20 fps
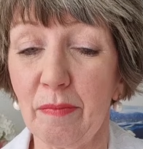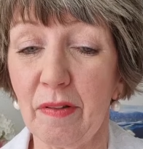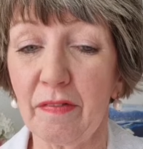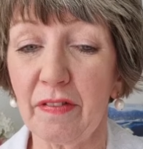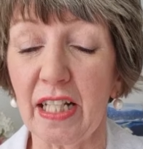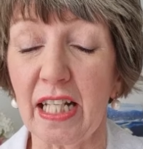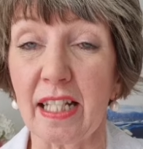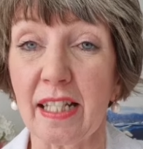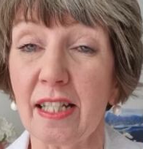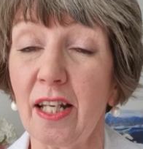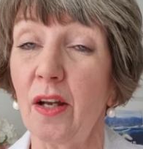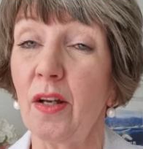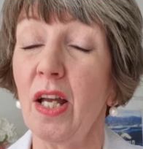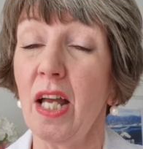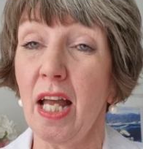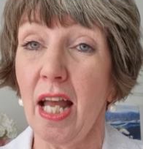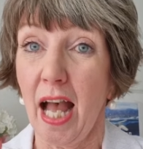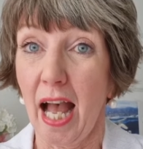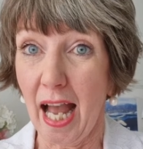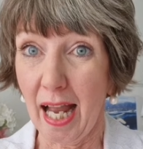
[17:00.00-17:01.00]
couple of days. Now,
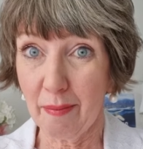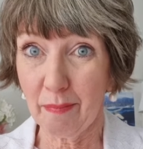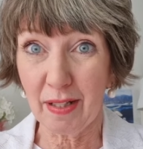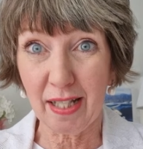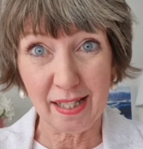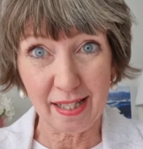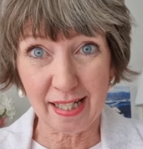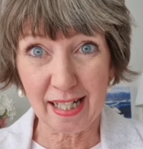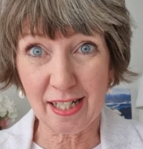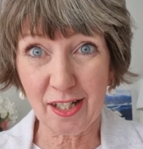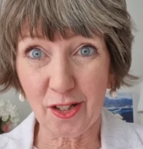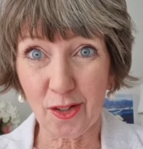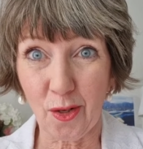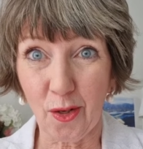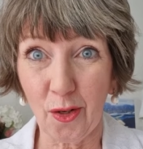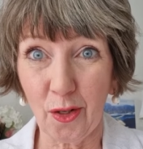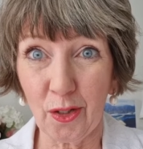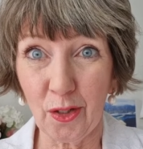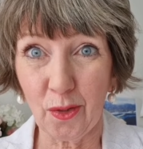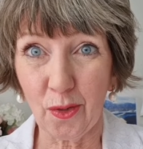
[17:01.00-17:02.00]
I'm listening to it
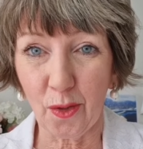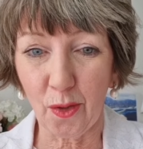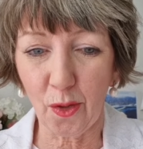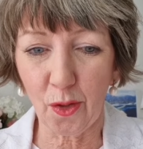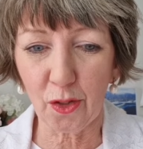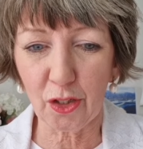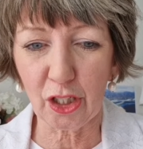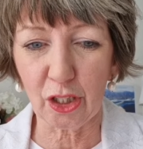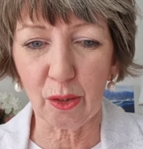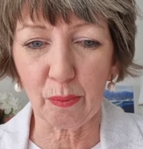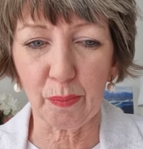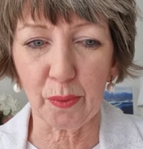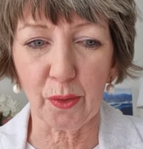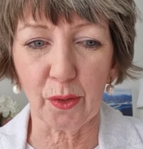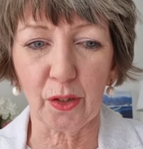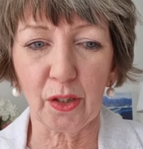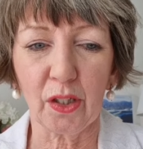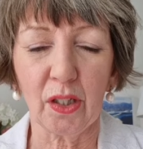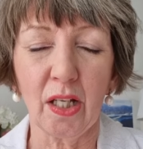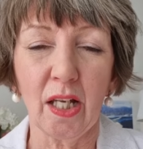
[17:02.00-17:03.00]
on
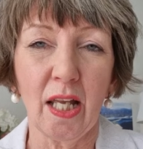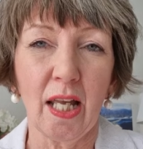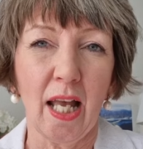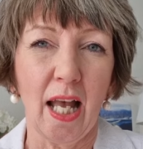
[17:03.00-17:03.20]
audiobook,